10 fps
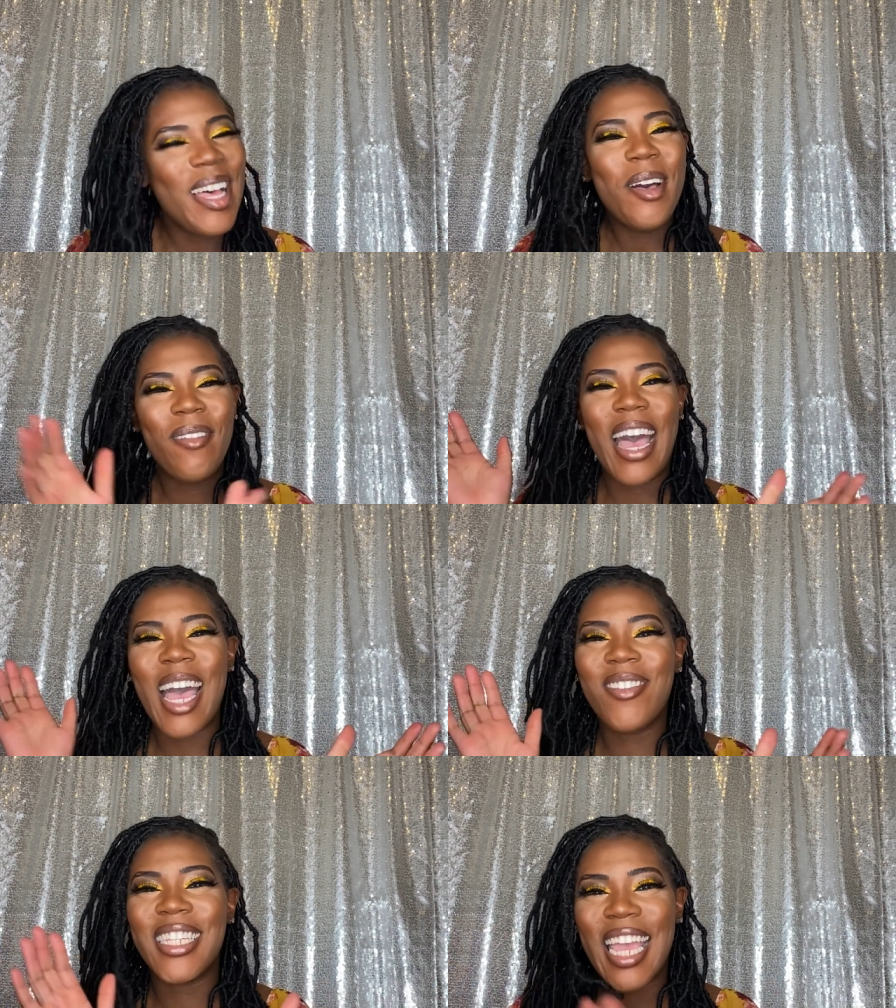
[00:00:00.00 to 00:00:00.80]
but
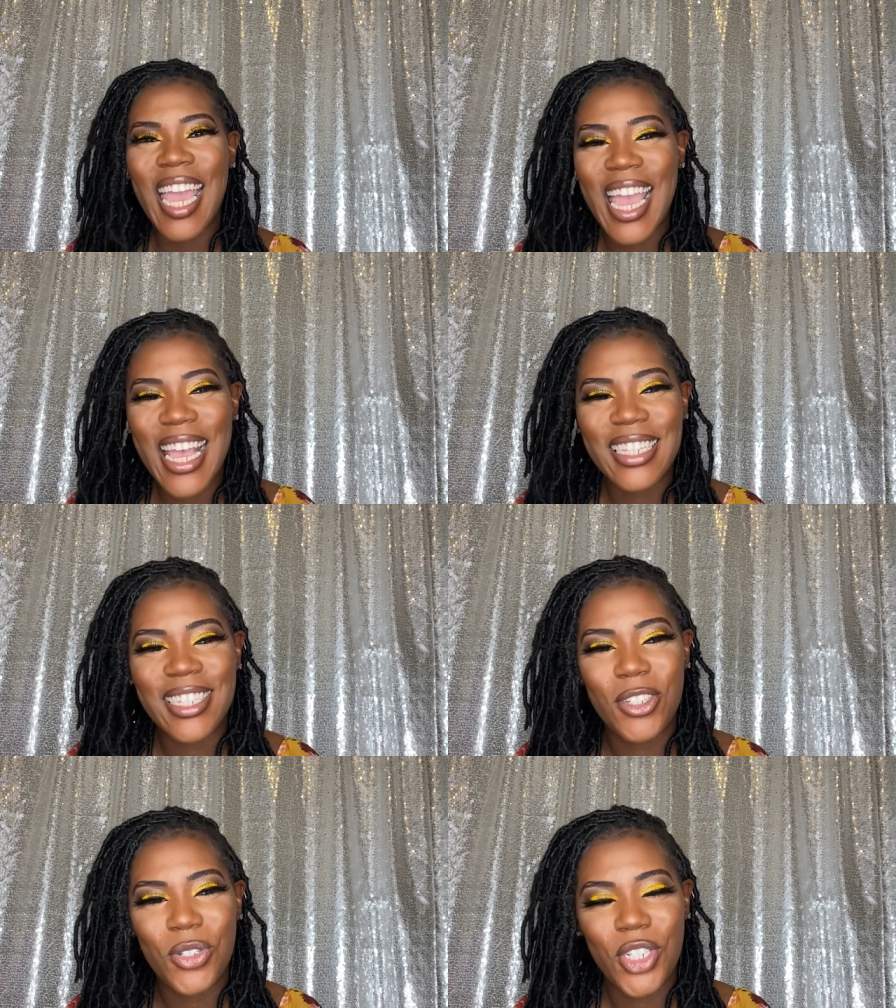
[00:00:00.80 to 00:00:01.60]
I was asked
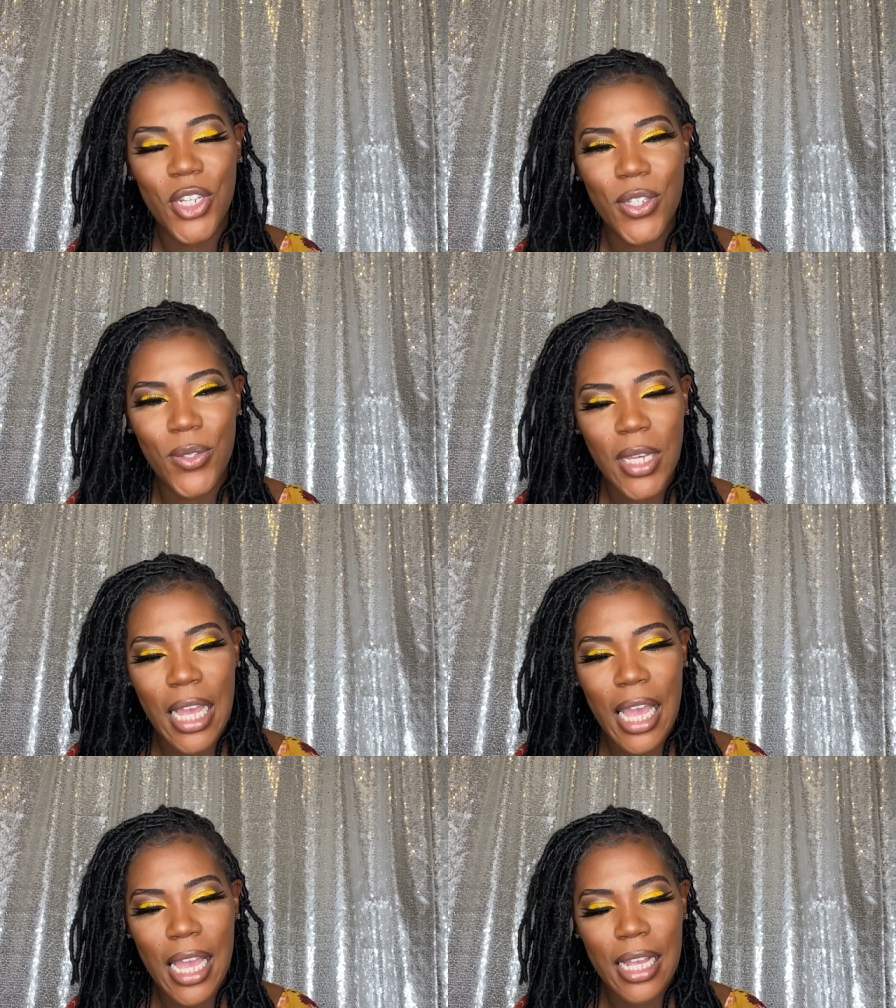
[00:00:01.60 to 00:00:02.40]
to show you
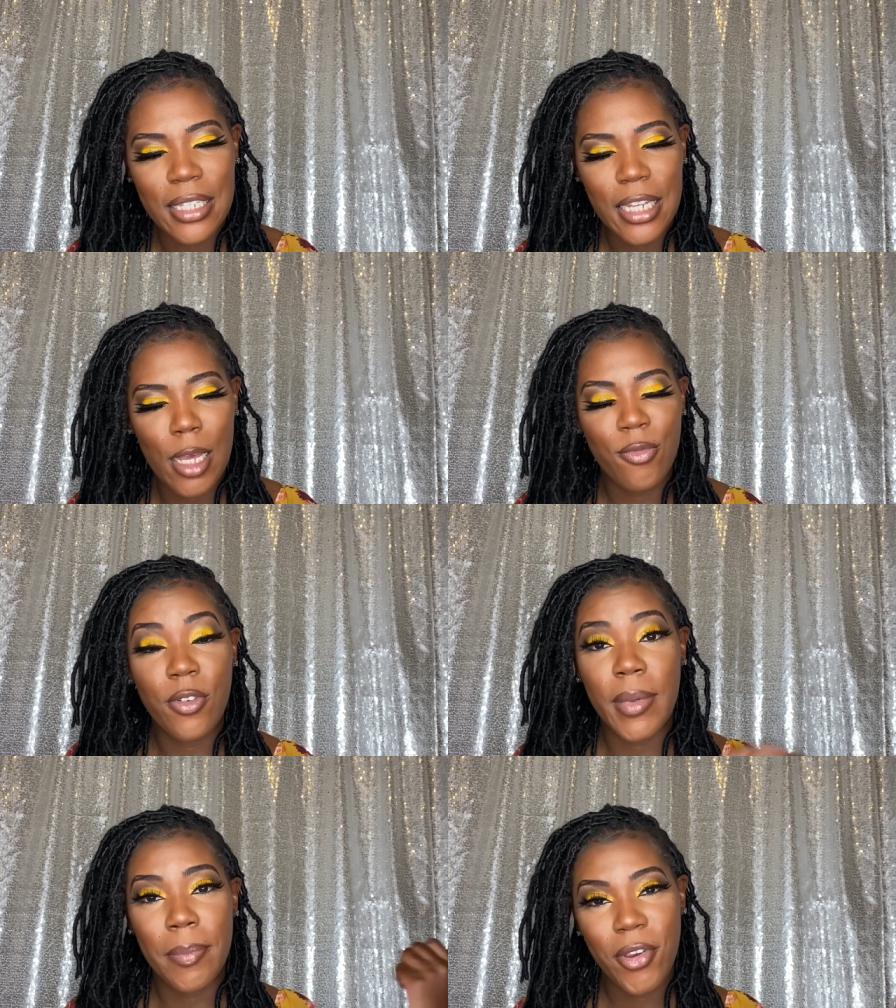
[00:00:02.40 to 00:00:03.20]
guys from
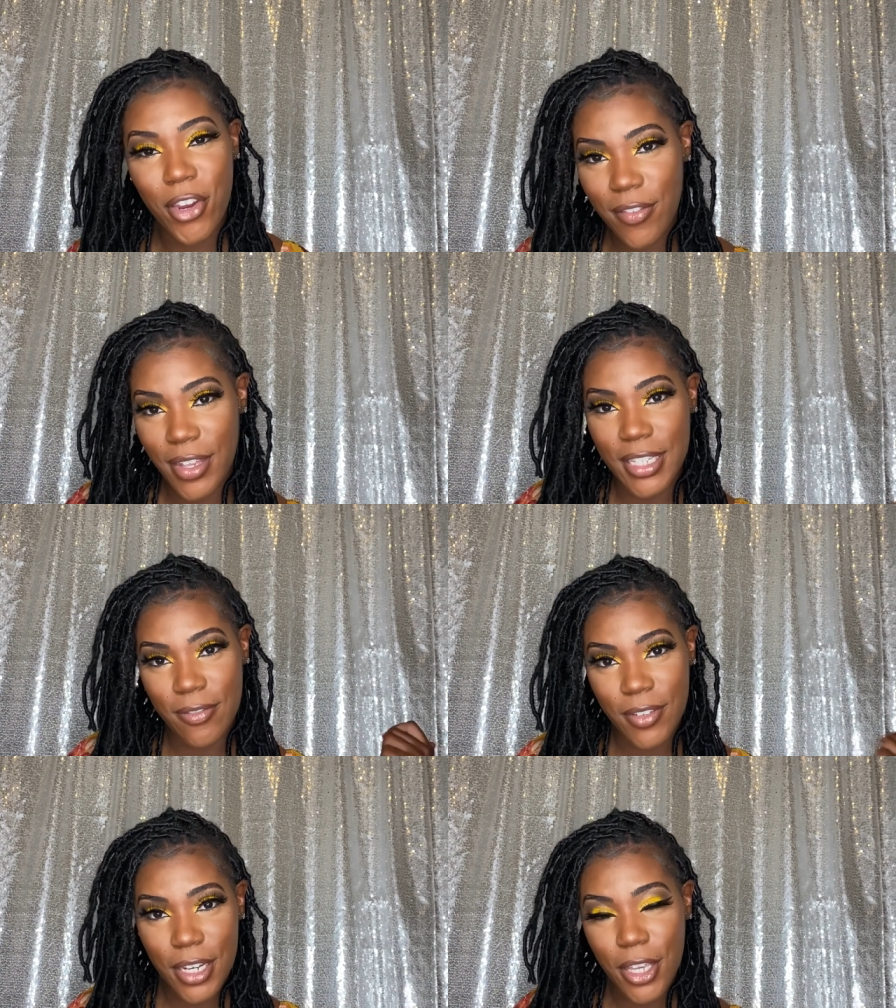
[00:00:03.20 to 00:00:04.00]
my previous
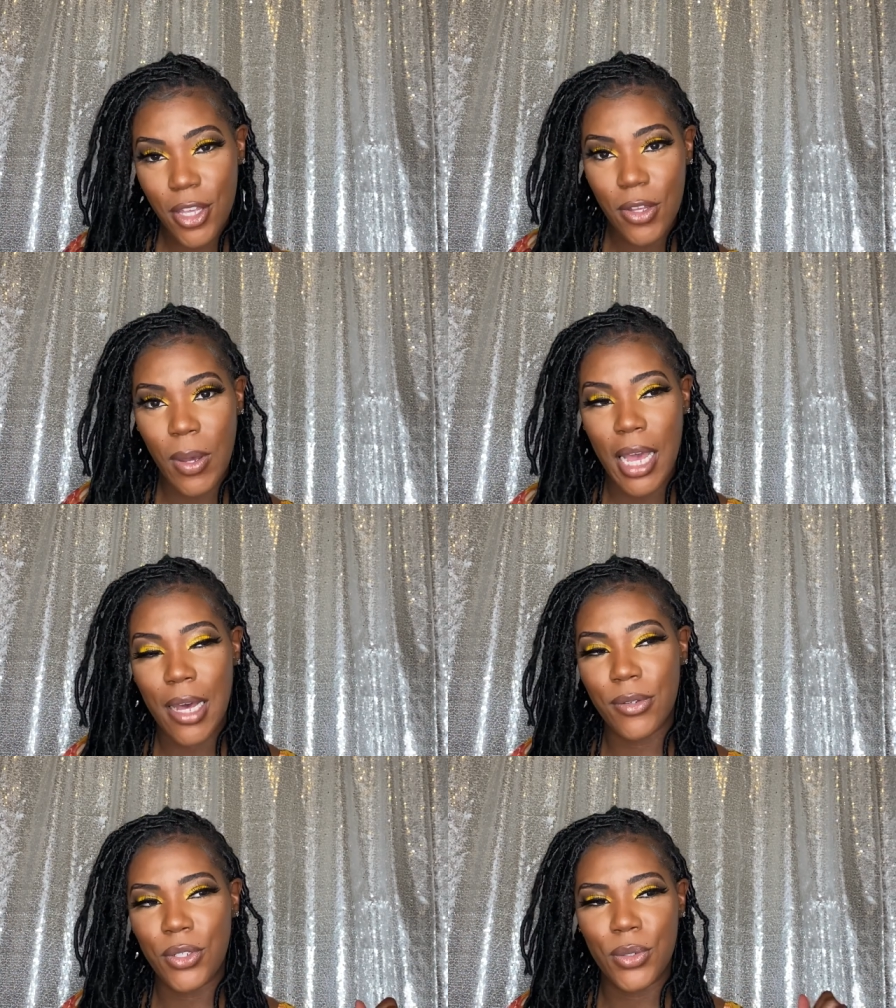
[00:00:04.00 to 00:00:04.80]
video
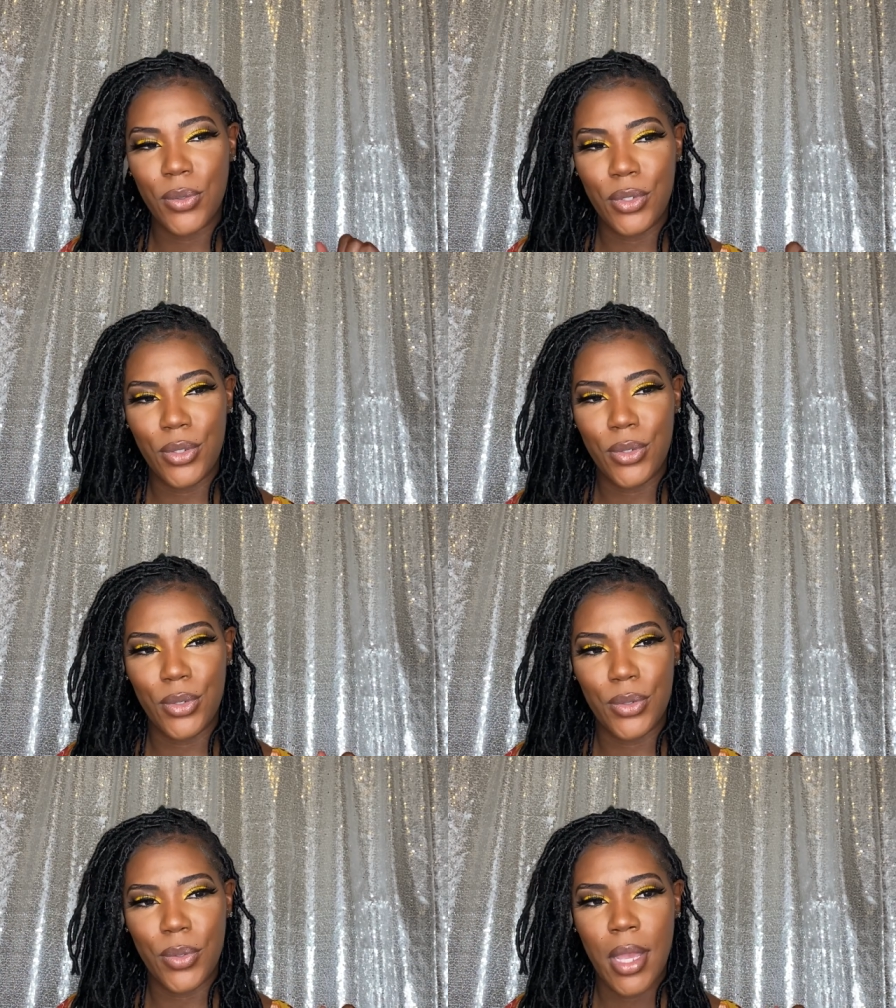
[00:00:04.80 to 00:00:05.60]
how to
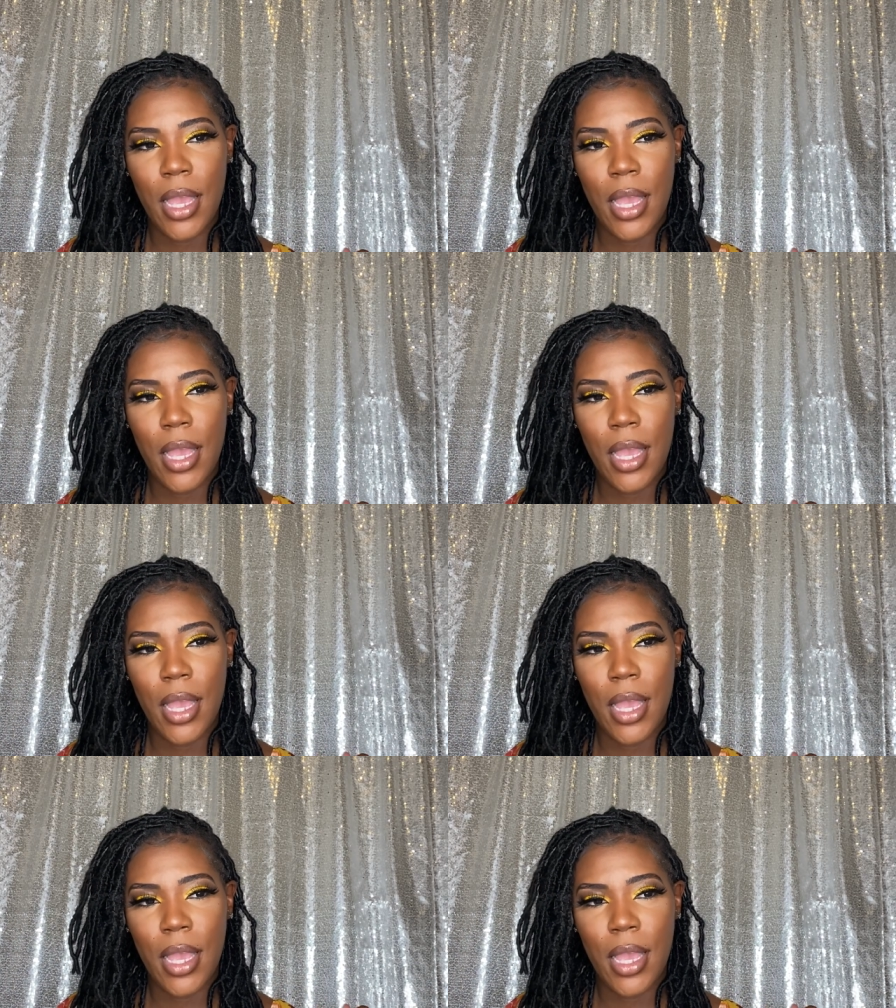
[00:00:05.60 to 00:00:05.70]
do